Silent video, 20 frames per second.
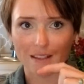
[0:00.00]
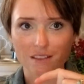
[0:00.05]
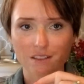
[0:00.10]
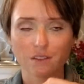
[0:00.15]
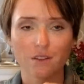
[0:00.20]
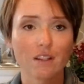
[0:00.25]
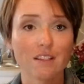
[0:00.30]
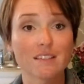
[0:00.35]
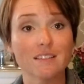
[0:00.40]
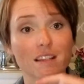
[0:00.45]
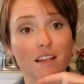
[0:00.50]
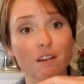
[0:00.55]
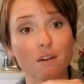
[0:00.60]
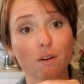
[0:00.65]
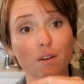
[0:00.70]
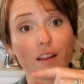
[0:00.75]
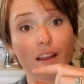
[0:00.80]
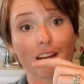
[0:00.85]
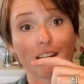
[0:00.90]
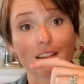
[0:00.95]
So let's say your
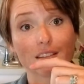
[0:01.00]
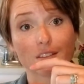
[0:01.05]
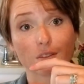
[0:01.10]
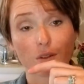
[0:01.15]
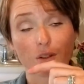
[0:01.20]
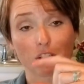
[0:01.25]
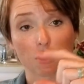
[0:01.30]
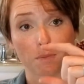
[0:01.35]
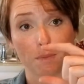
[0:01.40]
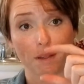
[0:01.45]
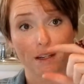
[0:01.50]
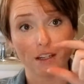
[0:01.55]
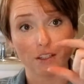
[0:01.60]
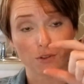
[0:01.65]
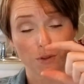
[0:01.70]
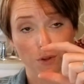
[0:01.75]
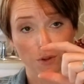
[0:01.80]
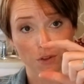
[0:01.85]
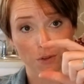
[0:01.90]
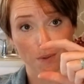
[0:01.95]
lettuce or your spinach
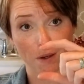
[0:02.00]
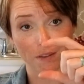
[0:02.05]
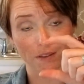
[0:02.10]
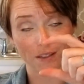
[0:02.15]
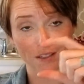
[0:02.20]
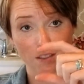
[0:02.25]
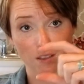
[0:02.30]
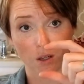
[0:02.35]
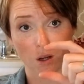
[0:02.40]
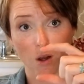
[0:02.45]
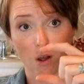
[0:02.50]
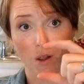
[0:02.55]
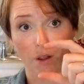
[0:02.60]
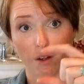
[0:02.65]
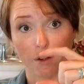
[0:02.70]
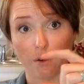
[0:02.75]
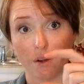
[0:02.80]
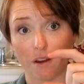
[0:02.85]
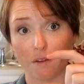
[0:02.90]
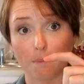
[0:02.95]
grows about this tall
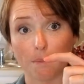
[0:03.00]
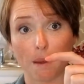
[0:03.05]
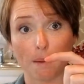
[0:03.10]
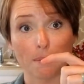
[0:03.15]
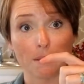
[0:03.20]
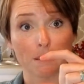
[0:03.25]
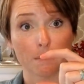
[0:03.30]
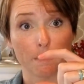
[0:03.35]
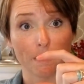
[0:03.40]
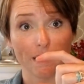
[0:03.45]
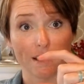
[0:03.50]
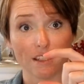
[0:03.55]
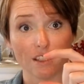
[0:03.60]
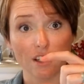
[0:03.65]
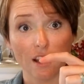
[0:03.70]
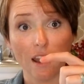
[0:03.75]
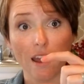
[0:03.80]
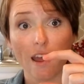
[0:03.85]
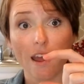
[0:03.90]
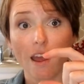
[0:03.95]
and you have baby spinach.
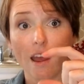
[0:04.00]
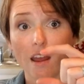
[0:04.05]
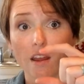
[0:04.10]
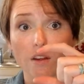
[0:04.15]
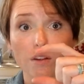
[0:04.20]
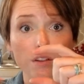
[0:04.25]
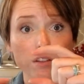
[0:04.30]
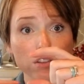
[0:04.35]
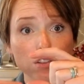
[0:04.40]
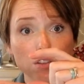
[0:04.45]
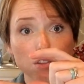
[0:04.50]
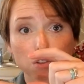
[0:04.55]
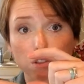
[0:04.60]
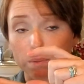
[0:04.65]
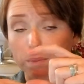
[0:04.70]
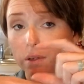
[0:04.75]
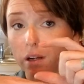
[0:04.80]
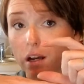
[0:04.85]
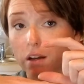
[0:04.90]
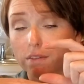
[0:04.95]
You just trim
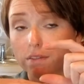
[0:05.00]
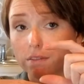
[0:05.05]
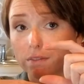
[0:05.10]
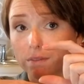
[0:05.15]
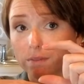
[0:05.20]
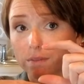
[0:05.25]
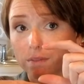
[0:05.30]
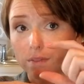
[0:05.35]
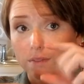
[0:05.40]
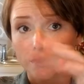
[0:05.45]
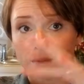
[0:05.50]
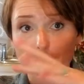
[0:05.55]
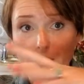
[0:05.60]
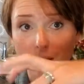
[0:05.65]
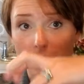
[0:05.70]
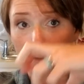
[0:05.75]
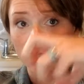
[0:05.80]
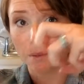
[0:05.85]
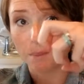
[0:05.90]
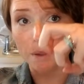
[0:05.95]
it off, make a
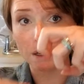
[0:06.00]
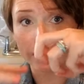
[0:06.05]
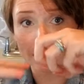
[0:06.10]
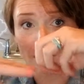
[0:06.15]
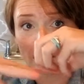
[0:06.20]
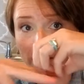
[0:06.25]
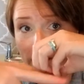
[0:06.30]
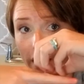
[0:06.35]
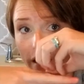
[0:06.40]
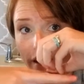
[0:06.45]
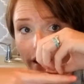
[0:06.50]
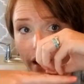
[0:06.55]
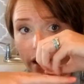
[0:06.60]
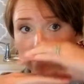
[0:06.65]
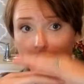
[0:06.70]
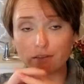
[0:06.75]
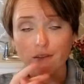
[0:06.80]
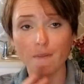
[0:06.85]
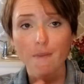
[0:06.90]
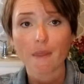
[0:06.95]
little bunch, cut it off,
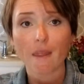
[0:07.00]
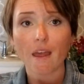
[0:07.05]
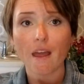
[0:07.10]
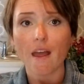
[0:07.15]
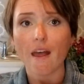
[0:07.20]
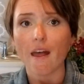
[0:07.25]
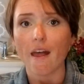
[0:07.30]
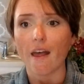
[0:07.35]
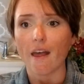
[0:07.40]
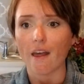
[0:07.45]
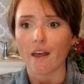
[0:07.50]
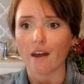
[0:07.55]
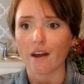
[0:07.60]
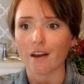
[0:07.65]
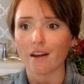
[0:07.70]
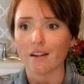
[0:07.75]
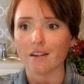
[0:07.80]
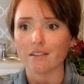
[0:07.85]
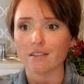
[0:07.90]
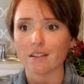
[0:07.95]

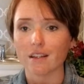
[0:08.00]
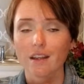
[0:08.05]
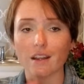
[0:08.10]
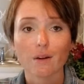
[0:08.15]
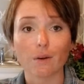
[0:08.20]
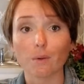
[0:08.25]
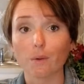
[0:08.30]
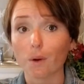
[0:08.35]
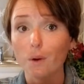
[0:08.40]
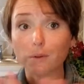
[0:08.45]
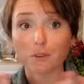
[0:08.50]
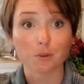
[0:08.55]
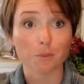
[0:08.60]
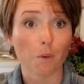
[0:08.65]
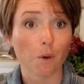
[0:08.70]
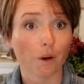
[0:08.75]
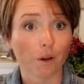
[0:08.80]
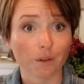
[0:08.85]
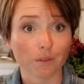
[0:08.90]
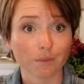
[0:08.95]
and it'll grow some
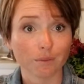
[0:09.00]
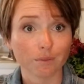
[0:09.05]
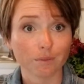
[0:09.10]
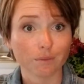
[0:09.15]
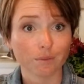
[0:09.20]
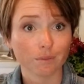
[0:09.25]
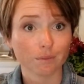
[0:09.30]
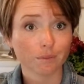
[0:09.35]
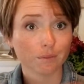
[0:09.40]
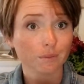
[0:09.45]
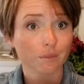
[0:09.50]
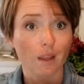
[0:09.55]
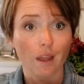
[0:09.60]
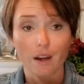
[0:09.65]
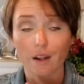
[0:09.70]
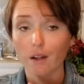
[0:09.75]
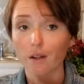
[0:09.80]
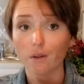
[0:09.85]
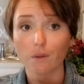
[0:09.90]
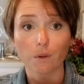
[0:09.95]
more. And
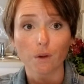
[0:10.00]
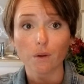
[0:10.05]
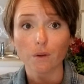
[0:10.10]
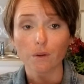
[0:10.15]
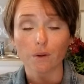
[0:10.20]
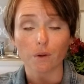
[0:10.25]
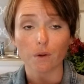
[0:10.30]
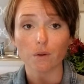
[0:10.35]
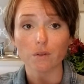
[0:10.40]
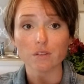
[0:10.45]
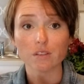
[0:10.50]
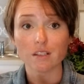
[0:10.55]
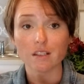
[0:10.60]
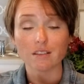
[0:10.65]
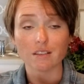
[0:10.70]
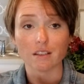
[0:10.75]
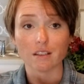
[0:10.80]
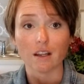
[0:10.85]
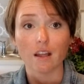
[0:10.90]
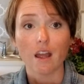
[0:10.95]
it'll grow your whole
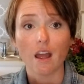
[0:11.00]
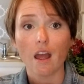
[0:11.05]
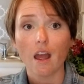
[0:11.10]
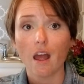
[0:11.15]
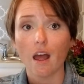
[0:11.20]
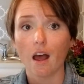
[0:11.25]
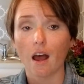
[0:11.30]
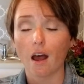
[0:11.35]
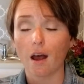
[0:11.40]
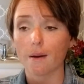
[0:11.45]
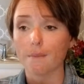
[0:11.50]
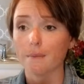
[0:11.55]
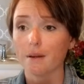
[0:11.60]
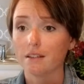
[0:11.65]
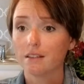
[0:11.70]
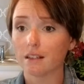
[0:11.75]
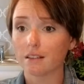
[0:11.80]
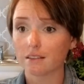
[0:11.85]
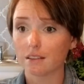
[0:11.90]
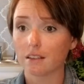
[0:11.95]
season.
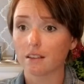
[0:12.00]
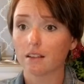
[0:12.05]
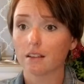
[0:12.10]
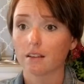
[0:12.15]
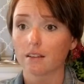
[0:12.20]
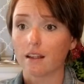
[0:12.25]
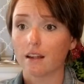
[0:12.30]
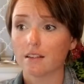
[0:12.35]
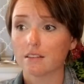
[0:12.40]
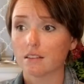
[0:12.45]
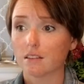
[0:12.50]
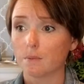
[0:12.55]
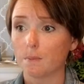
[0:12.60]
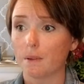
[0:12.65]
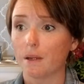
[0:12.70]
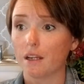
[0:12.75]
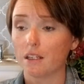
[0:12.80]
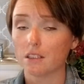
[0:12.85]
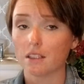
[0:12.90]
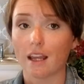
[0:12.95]
Lettuce and
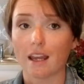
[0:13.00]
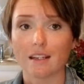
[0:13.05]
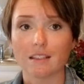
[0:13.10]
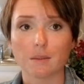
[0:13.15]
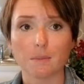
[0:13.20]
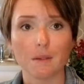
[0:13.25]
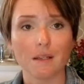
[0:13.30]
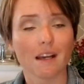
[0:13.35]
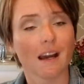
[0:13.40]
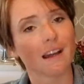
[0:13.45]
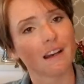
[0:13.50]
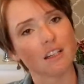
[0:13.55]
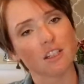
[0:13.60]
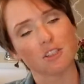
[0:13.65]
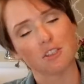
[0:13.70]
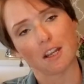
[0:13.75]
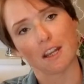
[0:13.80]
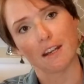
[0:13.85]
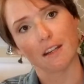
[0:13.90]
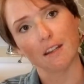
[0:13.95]
spinach like to be kind of
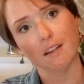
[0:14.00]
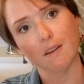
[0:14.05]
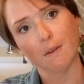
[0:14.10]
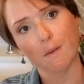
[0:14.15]
shaded.